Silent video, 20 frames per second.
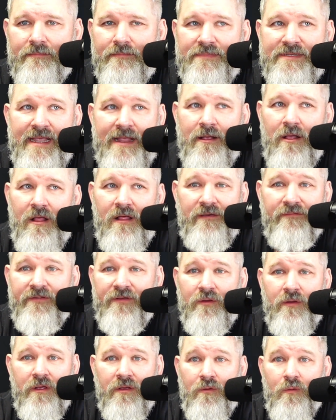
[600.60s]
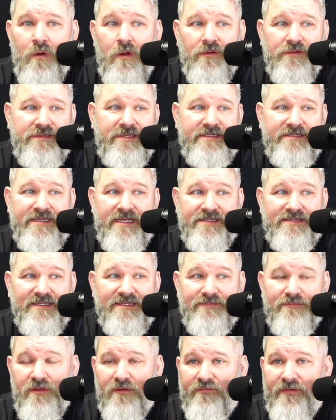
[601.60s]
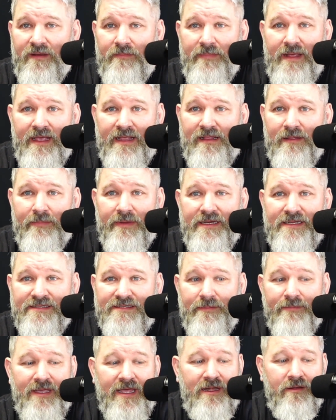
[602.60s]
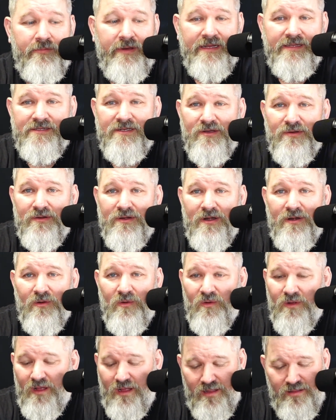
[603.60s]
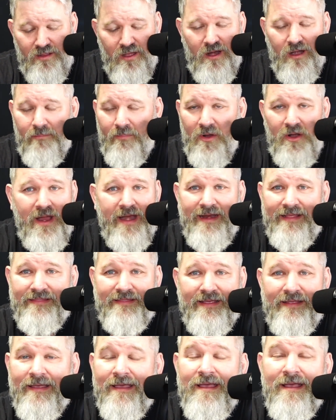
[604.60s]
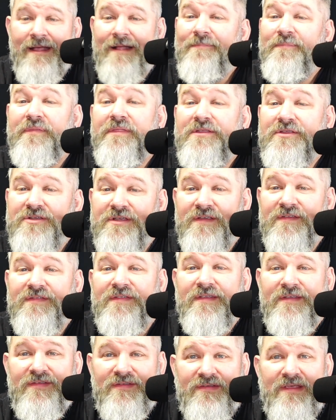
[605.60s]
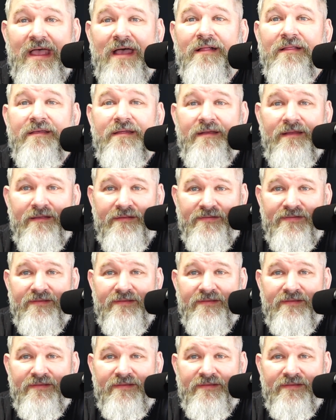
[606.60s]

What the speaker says: take all of the quotes he says in this movie and make them into some kind of ringtone or alarm or anything. Just solid